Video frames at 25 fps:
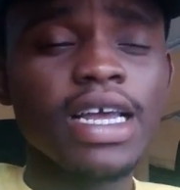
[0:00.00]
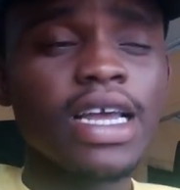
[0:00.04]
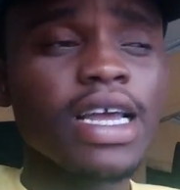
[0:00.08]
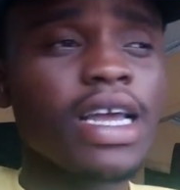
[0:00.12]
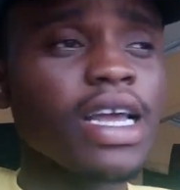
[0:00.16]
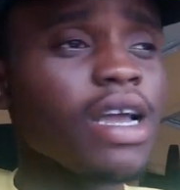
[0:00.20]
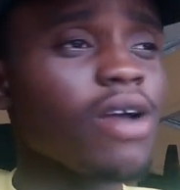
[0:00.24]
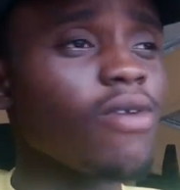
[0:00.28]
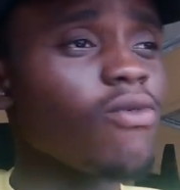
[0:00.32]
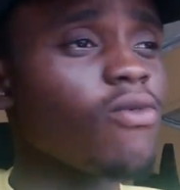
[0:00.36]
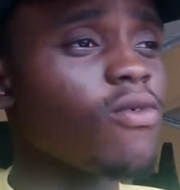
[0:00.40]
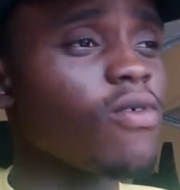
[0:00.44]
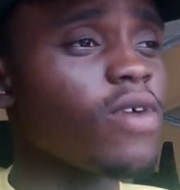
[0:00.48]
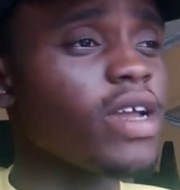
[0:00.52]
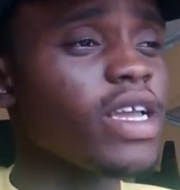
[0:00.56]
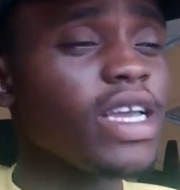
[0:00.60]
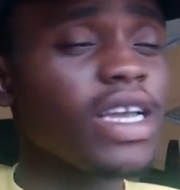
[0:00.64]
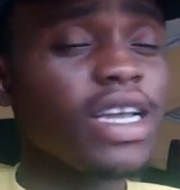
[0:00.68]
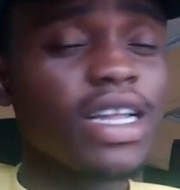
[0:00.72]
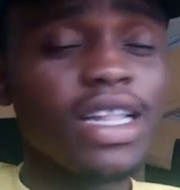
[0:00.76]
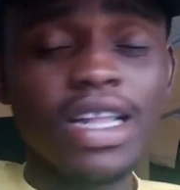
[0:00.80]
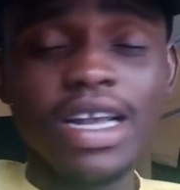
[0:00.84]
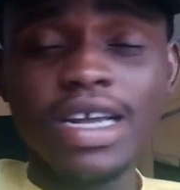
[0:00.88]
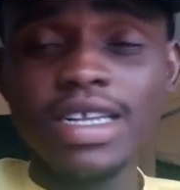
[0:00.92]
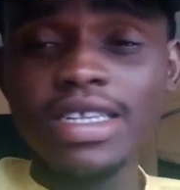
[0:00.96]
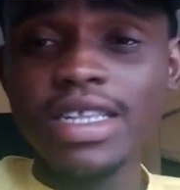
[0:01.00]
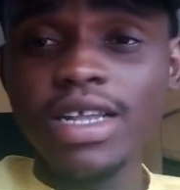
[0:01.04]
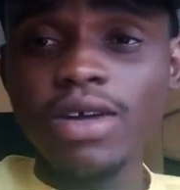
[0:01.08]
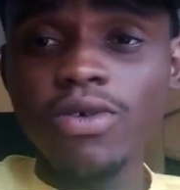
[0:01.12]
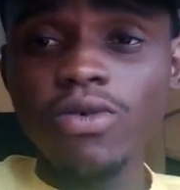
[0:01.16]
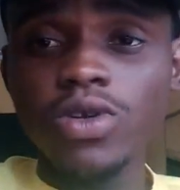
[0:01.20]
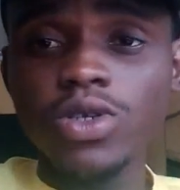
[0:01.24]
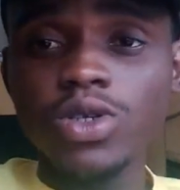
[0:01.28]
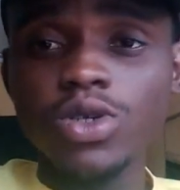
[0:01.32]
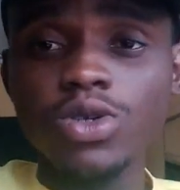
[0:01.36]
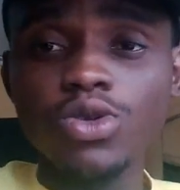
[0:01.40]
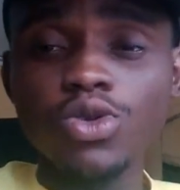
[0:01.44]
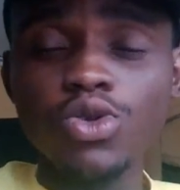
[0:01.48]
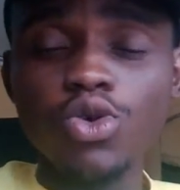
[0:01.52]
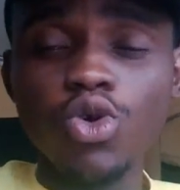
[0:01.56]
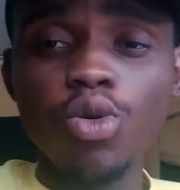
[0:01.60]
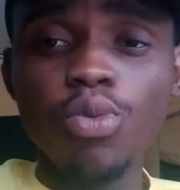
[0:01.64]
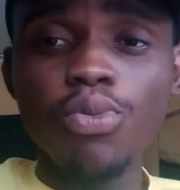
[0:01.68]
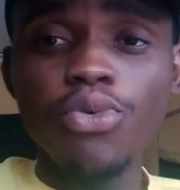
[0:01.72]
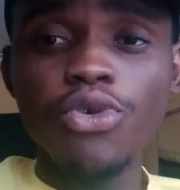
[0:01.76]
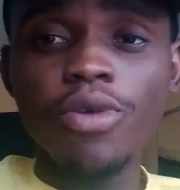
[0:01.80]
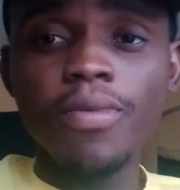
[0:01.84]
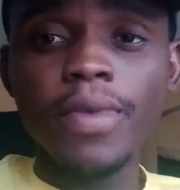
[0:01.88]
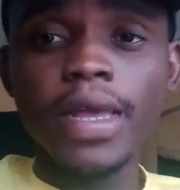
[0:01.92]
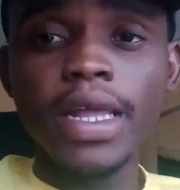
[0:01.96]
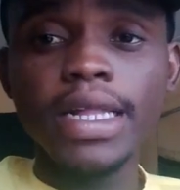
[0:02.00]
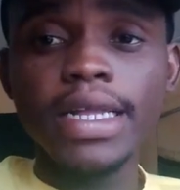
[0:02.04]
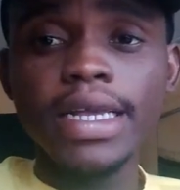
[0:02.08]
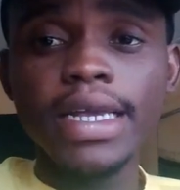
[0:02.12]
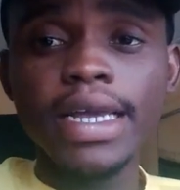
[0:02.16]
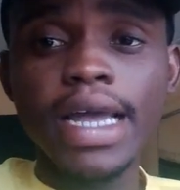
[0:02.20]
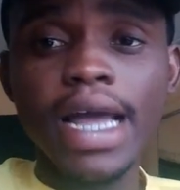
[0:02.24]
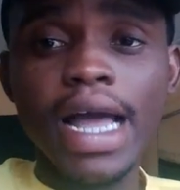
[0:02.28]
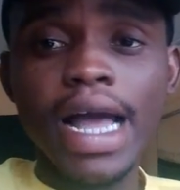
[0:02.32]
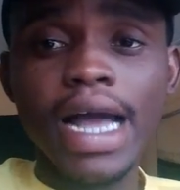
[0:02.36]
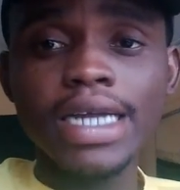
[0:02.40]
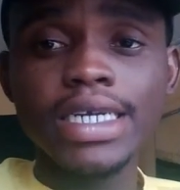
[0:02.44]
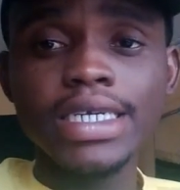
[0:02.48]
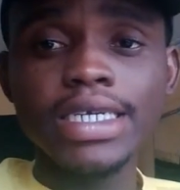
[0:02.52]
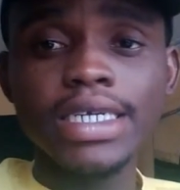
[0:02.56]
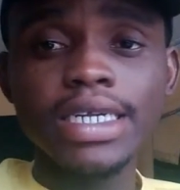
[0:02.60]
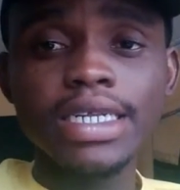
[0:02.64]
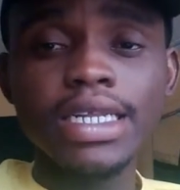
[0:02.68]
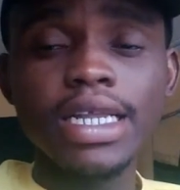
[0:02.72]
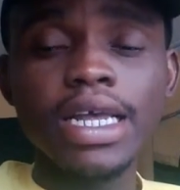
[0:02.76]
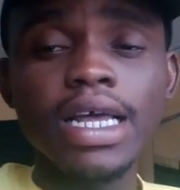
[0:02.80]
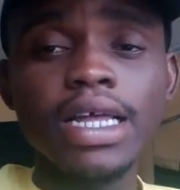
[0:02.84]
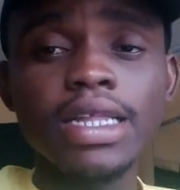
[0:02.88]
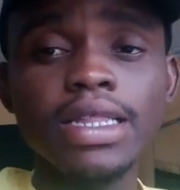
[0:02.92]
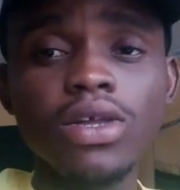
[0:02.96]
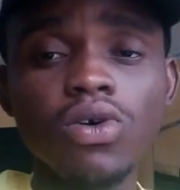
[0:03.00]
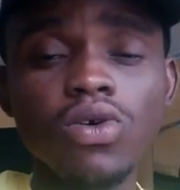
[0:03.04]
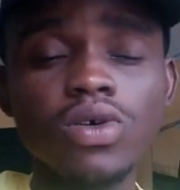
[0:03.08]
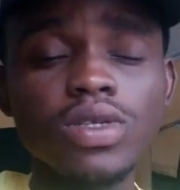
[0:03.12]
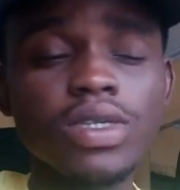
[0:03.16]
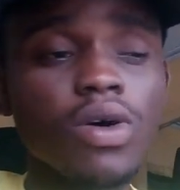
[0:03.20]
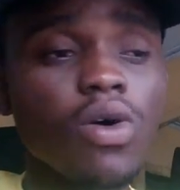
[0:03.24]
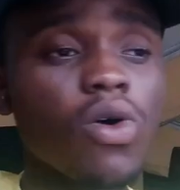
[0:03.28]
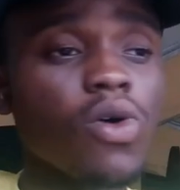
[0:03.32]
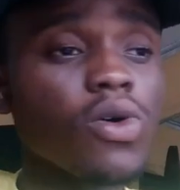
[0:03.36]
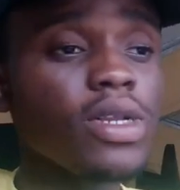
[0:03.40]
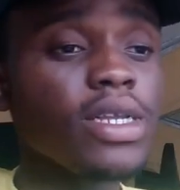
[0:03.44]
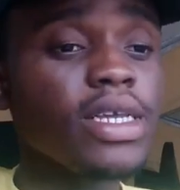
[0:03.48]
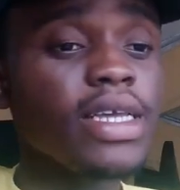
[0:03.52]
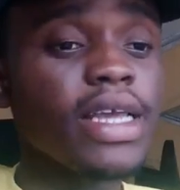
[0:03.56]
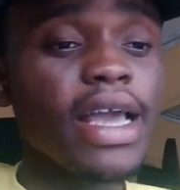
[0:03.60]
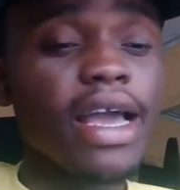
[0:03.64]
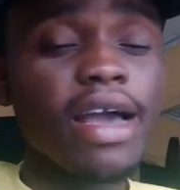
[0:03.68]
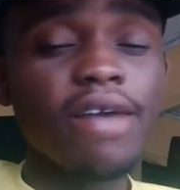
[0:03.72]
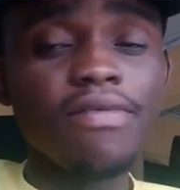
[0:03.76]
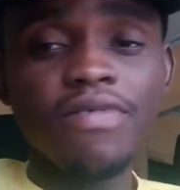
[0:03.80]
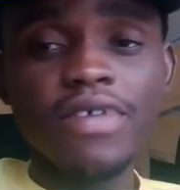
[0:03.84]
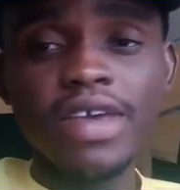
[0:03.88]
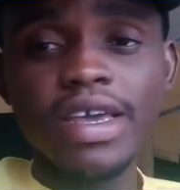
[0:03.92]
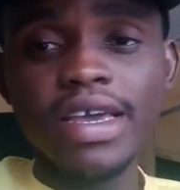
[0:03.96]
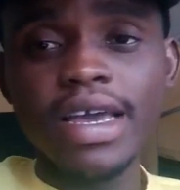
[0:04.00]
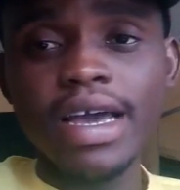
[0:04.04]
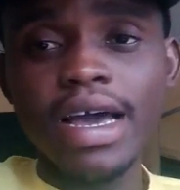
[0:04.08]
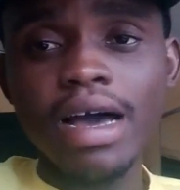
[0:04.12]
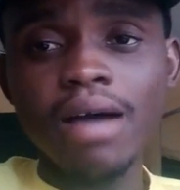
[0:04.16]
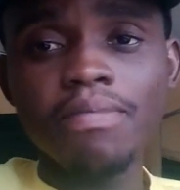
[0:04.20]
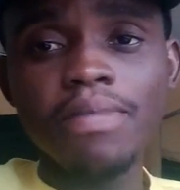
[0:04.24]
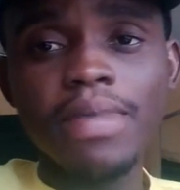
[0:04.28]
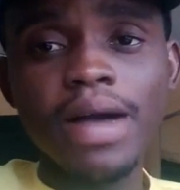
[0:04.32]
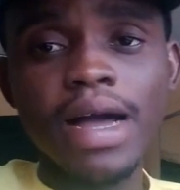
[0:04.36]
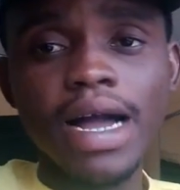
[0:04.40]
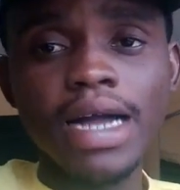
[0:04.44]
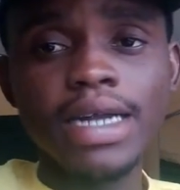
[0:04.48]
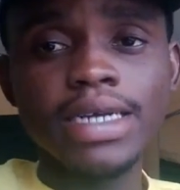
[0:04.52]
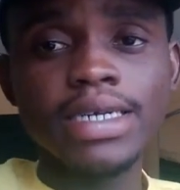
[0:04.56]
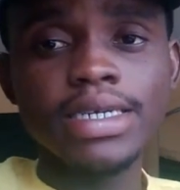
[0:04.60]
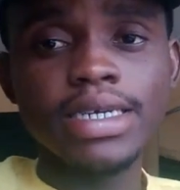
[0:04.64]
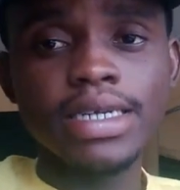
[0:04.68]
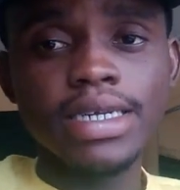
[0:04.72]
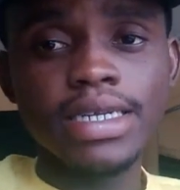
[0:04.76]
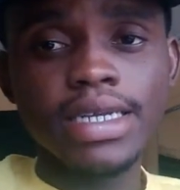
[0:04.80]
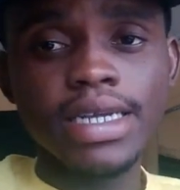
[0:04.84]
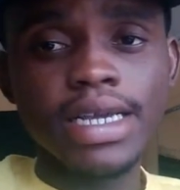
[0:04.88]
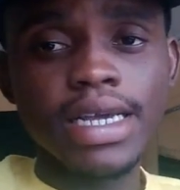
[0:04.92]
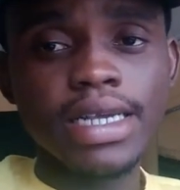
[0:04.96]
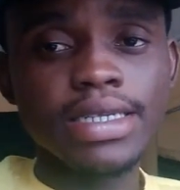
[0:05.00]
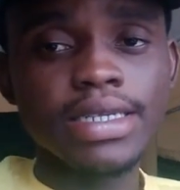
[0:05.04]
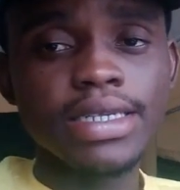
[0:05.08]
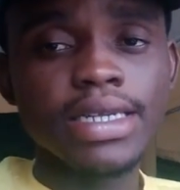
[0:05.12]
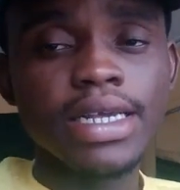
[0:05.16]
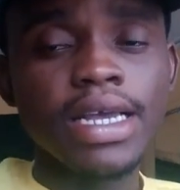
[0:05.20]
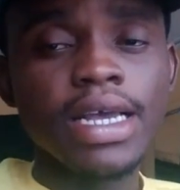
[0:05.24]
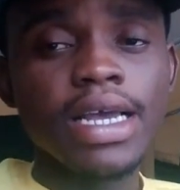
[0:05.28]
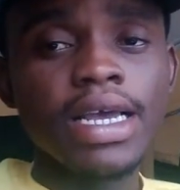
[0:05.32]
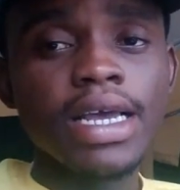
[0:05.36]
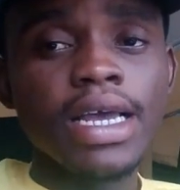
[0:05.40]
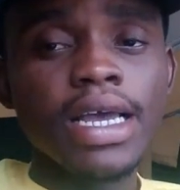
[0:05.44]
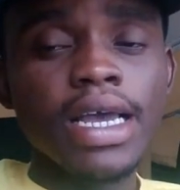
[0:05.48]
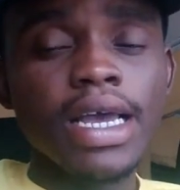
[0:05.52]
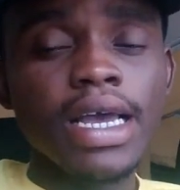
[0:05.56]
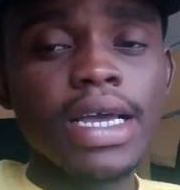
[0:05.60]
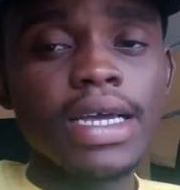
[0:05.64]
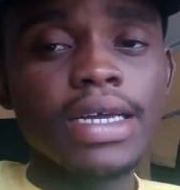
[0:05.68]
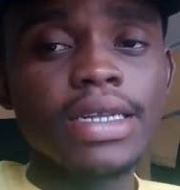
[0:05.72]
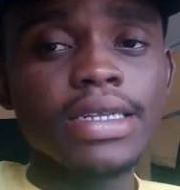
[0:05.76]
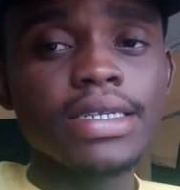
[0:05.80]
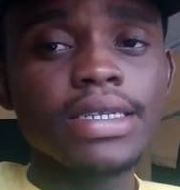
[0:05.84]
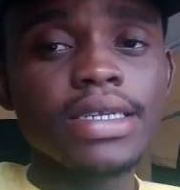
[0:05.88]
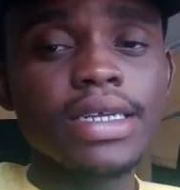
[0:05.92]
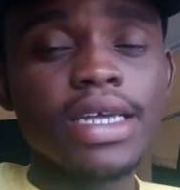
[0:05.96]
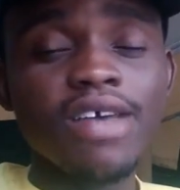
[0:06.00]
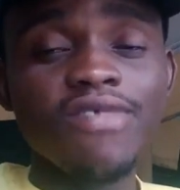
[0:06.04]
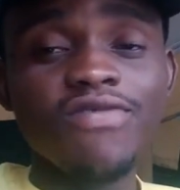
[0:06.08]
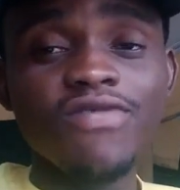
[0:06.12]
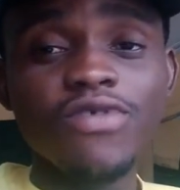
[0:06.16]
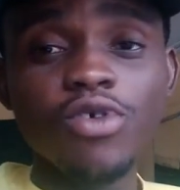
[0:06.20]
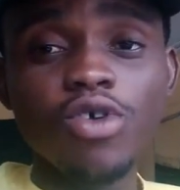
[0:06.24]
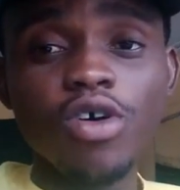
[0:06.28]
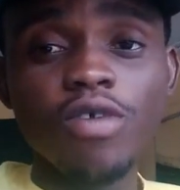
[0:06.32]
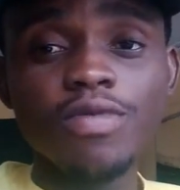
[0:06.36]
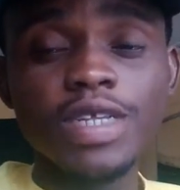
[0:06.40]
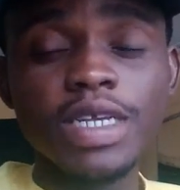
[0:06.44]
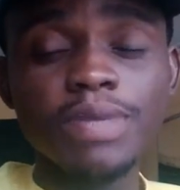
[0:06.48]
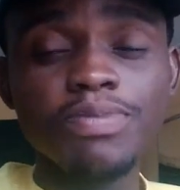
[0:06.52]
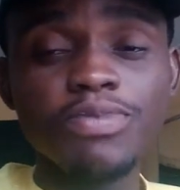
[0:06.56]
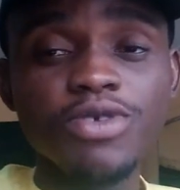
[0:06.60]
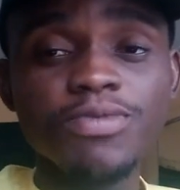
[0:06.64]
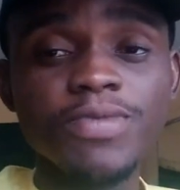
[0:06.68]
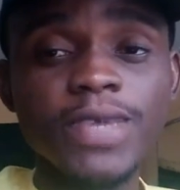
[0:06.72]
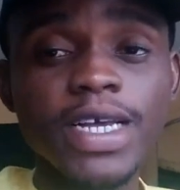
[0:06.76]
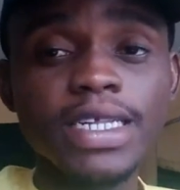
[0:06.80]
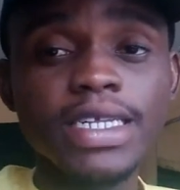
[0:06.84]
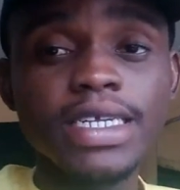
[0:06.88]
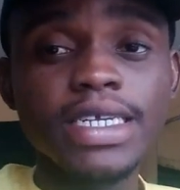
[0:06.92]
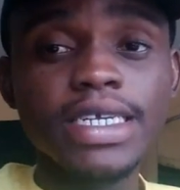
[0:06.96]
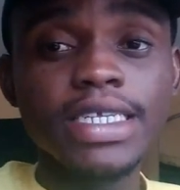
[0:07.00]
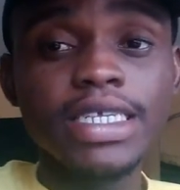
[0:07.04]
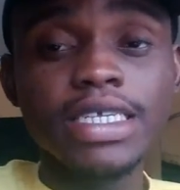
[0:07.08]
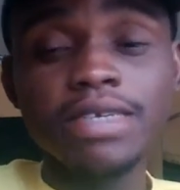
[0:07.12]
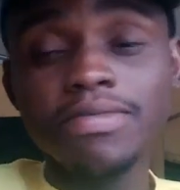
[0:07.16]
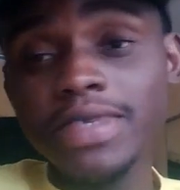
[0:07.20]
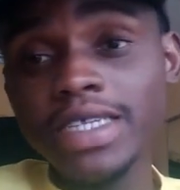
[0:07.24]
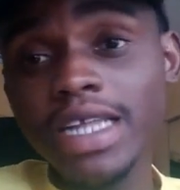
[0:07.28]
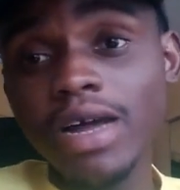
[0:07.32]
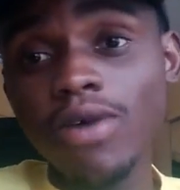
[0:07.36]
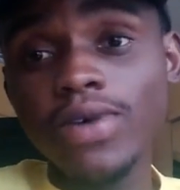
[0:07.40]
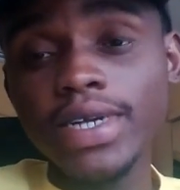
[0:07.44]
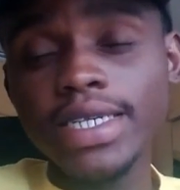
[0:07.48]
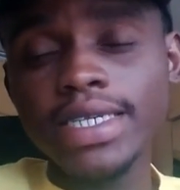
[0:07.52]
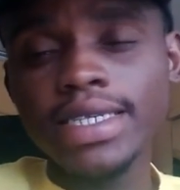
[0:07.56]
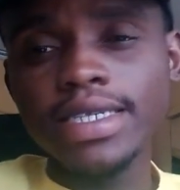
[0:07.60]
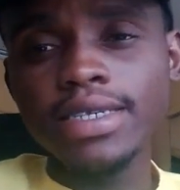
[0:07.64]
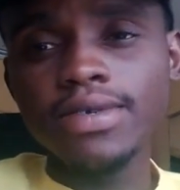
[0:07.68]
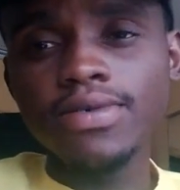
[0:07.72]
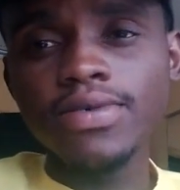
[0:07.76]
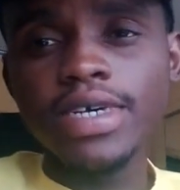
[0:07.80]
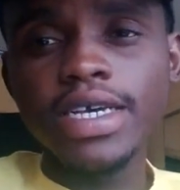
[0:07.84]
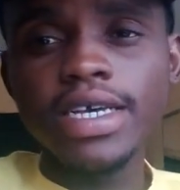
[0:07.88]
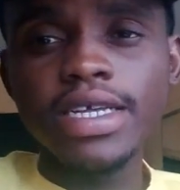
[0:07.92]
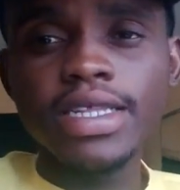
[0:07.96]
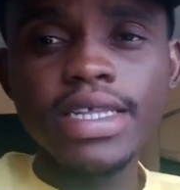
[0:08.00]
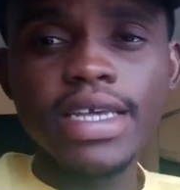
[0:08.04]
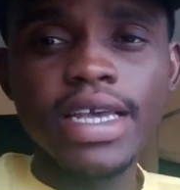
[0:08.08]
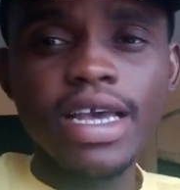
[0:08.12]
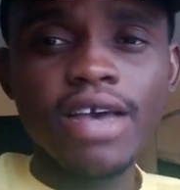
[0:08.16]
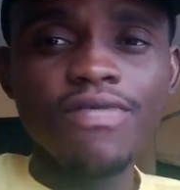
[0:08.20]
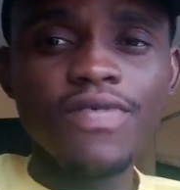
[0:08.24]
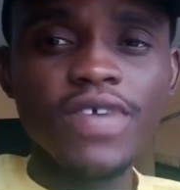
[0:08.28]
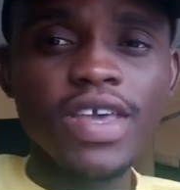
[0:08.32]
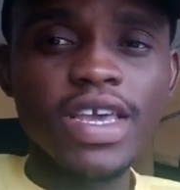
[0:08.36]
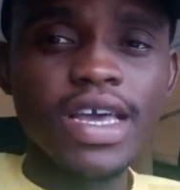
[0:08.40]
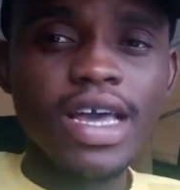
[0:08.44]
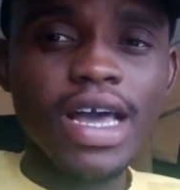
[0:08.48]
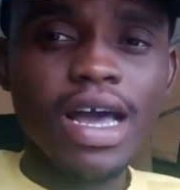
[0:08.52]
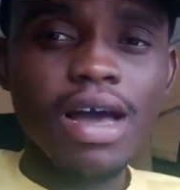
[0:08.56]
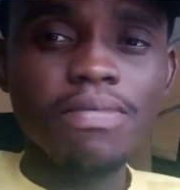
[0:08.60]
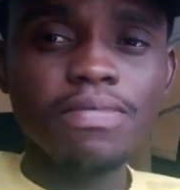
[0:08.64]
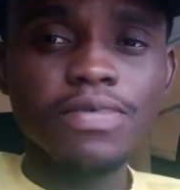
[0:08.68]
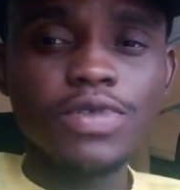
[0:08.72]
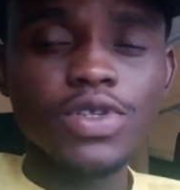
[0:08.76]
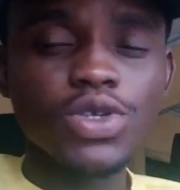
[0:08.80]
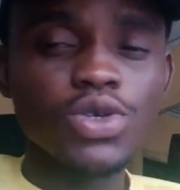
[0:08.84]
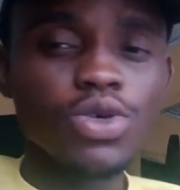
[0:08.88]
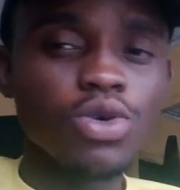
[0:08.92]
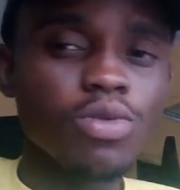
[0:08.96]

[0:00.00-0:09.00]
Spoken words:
And with England, there was no Premier League action. There was only FA Cup action, yes. And a few of the Premier League teams that were still in the FA Cup took